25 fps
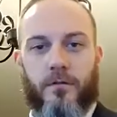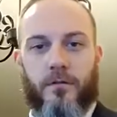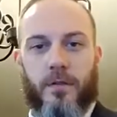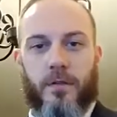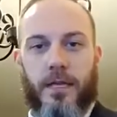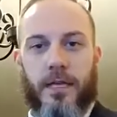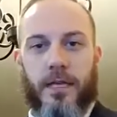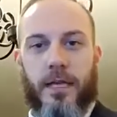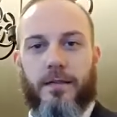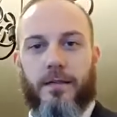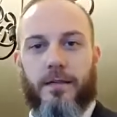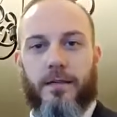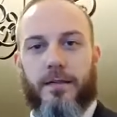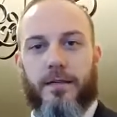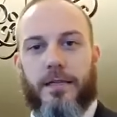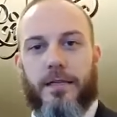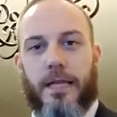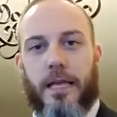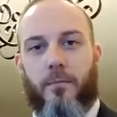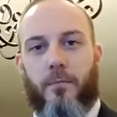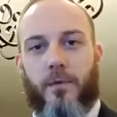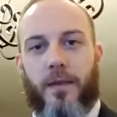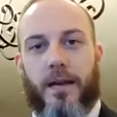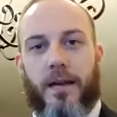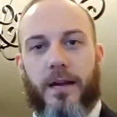He has his
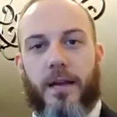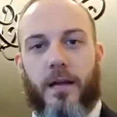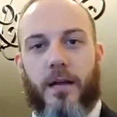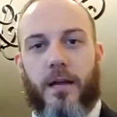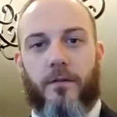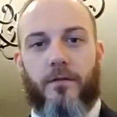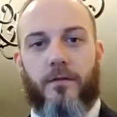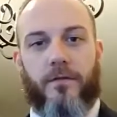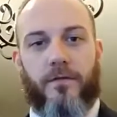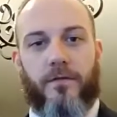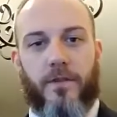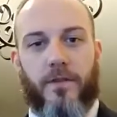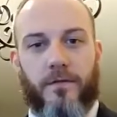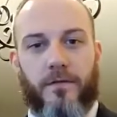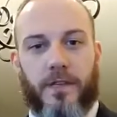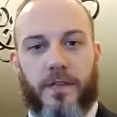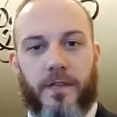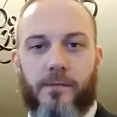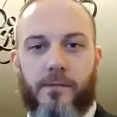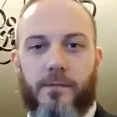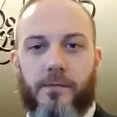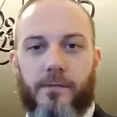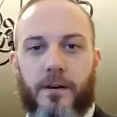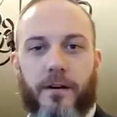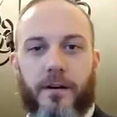day planned out in
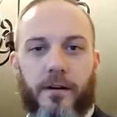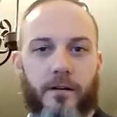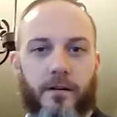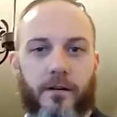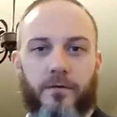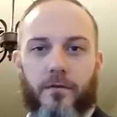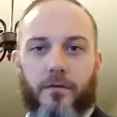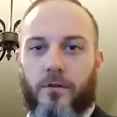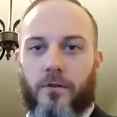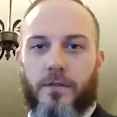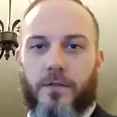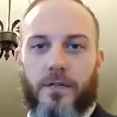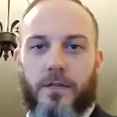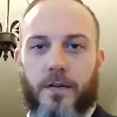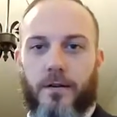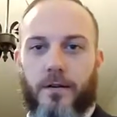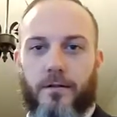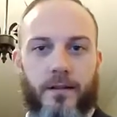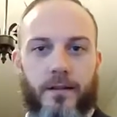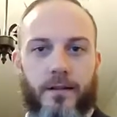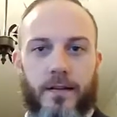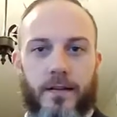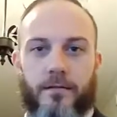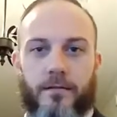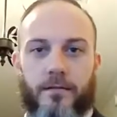15-minute intervals
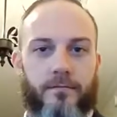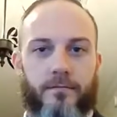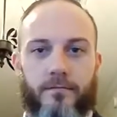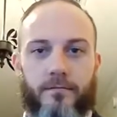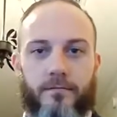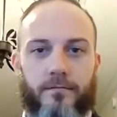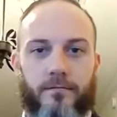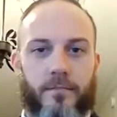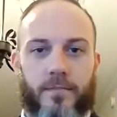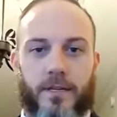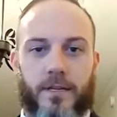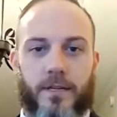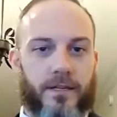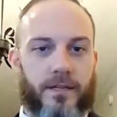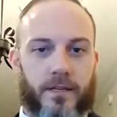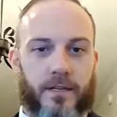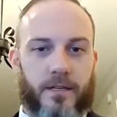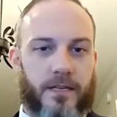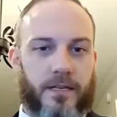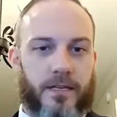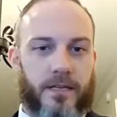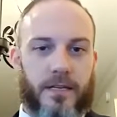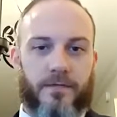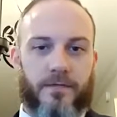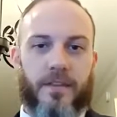and
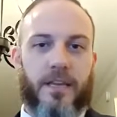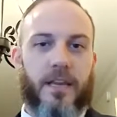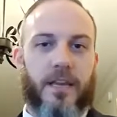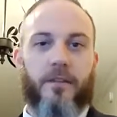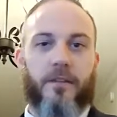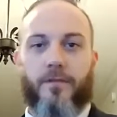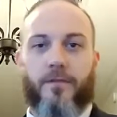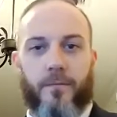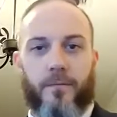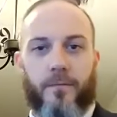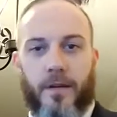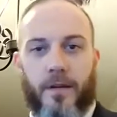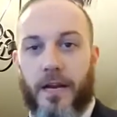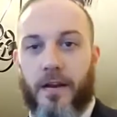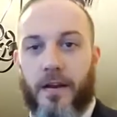doesn't deviate from it.